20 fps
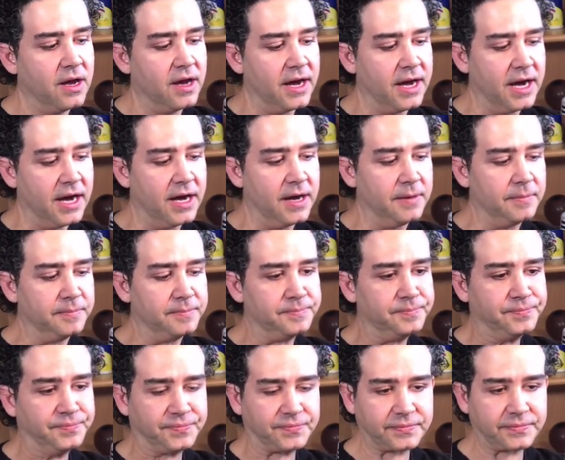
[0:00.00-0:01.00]

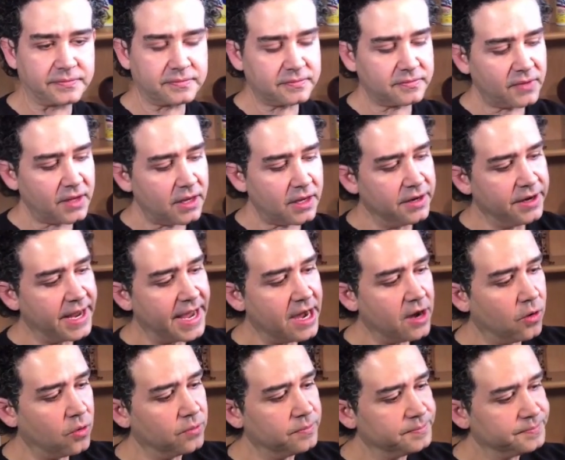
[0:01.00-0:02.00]

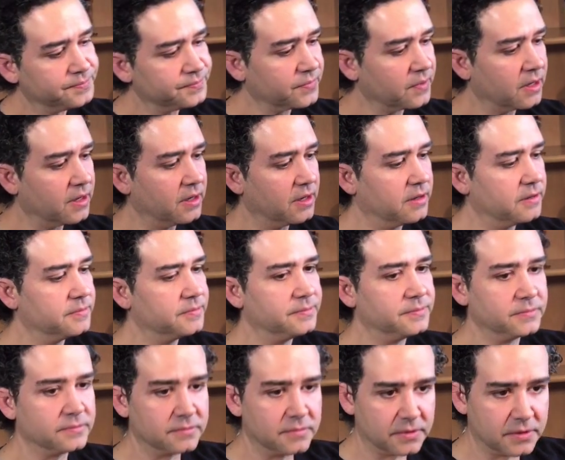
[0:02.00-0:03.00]
Now,
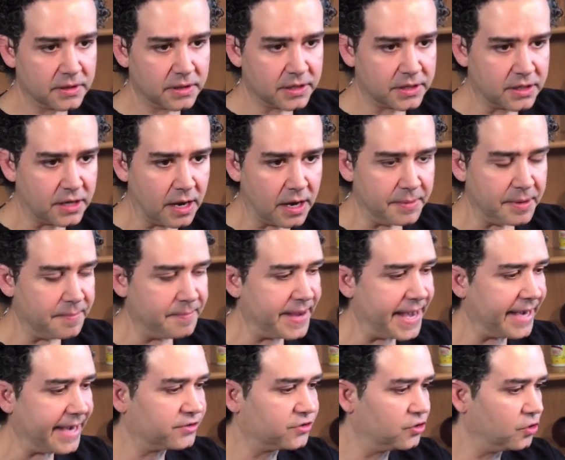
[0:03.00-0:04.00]
coming
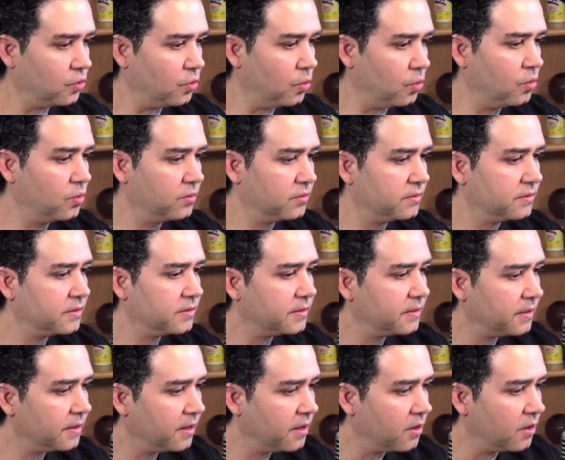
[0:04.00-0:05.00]
back to
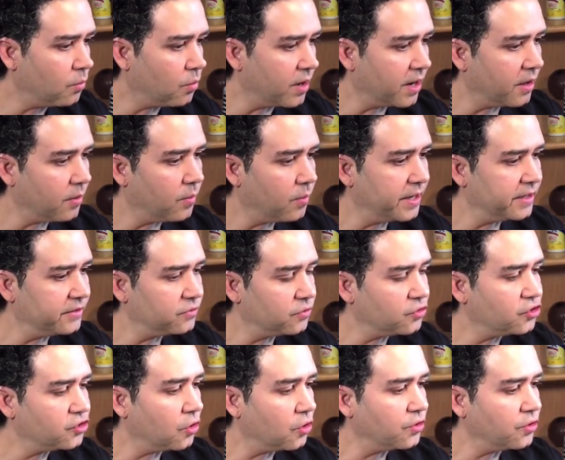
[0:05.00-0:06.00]
what I wanted to
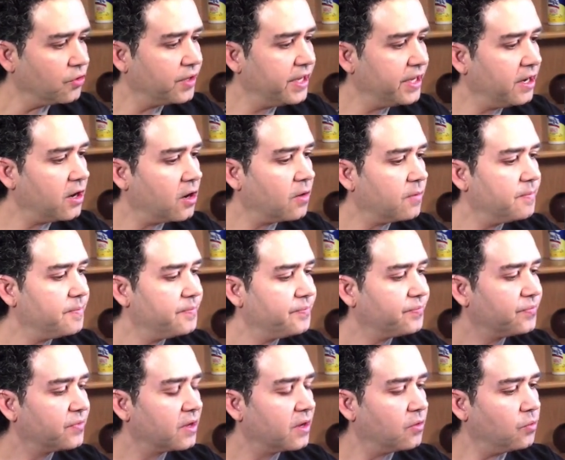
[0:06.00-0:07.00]
show you here
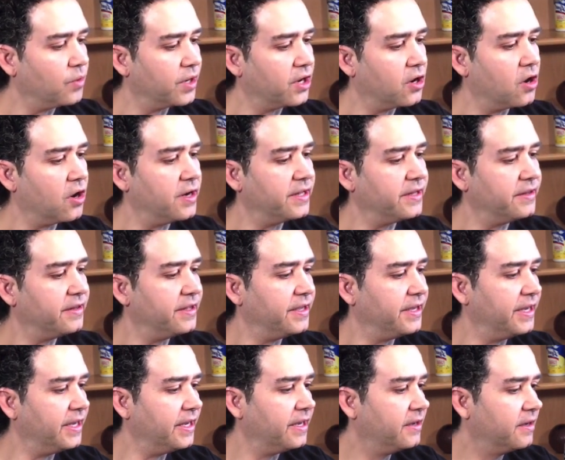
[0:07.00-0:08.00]
regarding
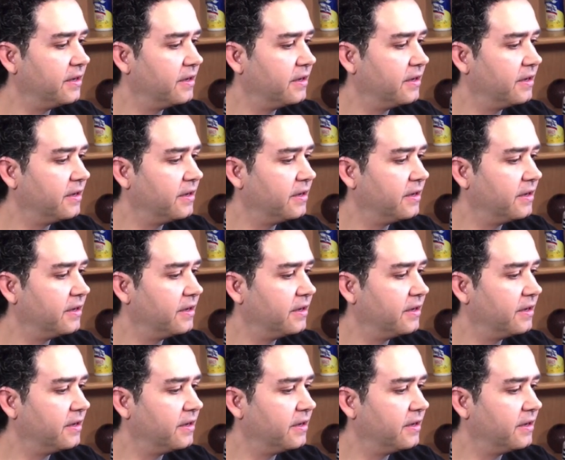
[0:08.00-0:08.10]
the